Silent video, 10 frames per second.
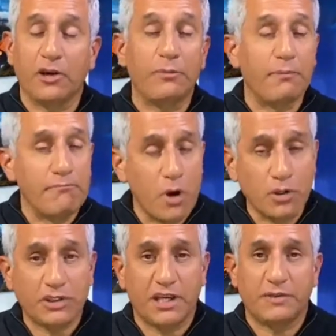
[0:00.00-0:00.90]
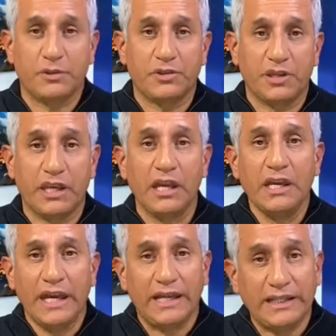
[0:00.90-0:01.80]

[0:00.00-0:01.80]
But most experts think at